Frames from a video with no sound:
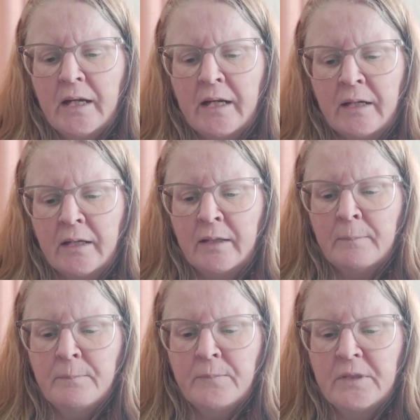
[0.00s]

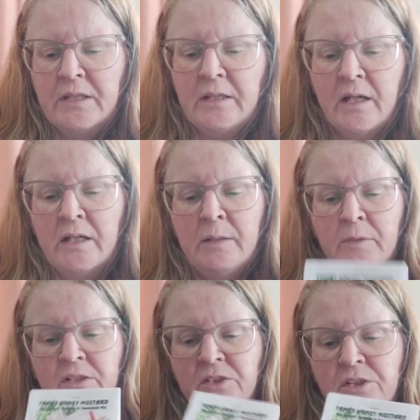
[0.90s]
The honey
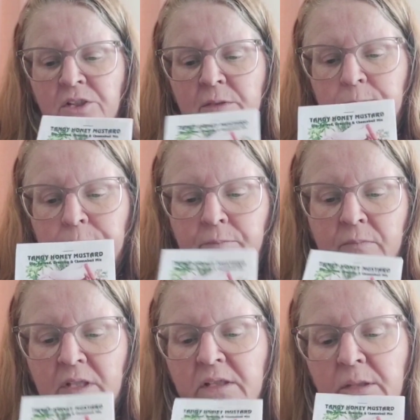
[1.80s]
mustard
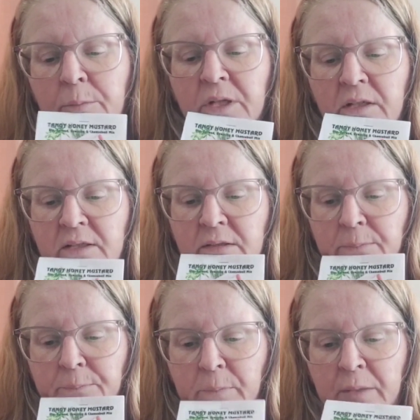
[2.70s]
dip mix
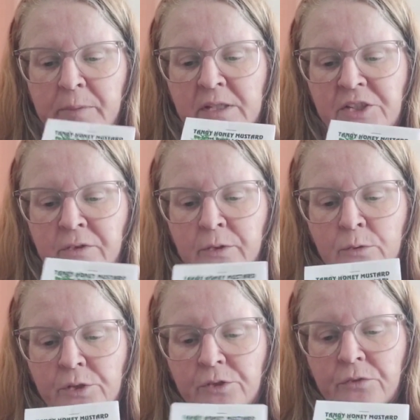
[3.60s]
made by Cherry
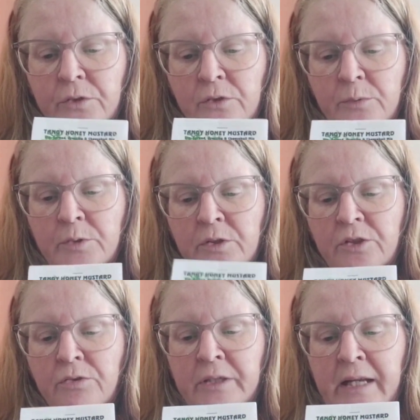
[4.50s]
Orchard Foods. We
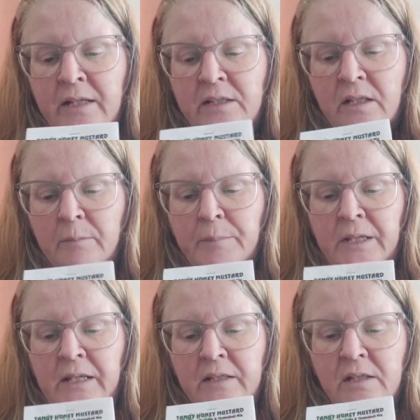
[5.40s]
couldn't create a
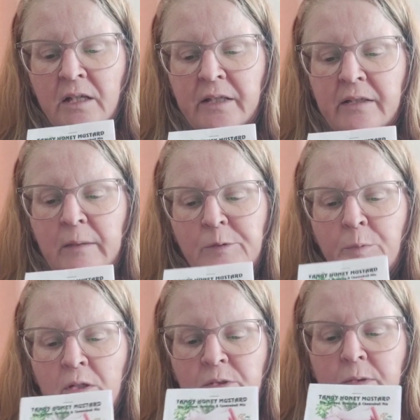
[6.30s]
bee and honey themed
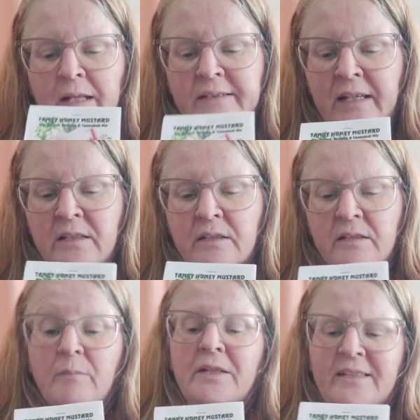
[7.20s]
box without sending you
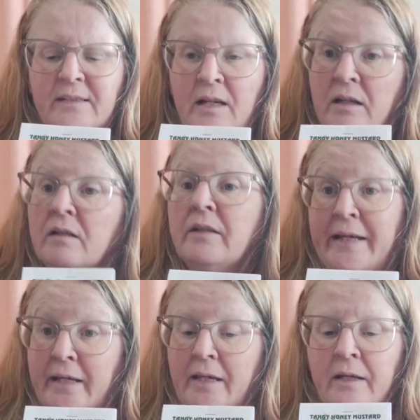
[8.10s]
something to snack on.
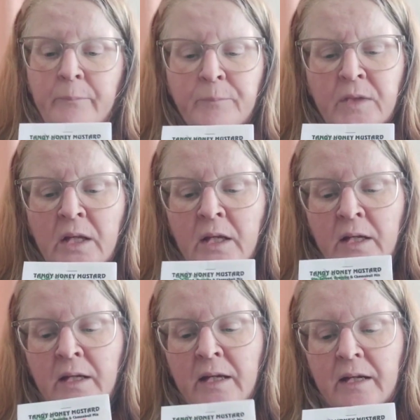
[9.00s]
Heck yeah.
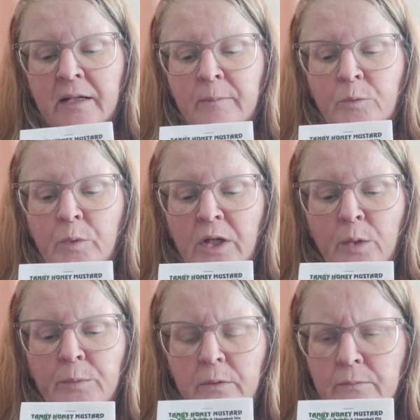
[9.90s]
We
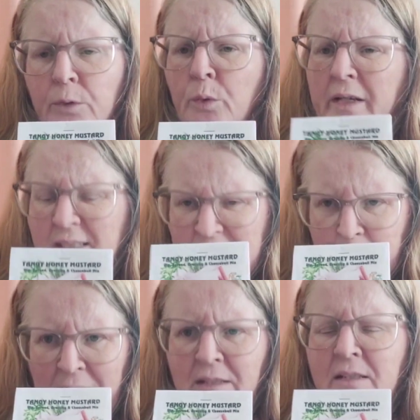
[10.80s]
hope... Oh, I can
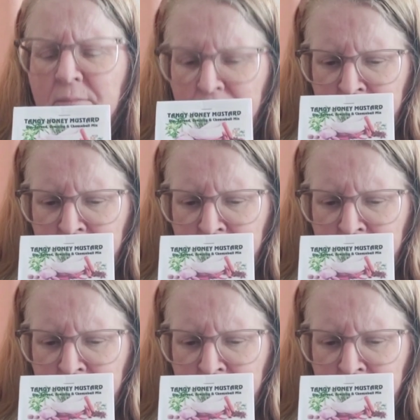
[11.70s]
smell it.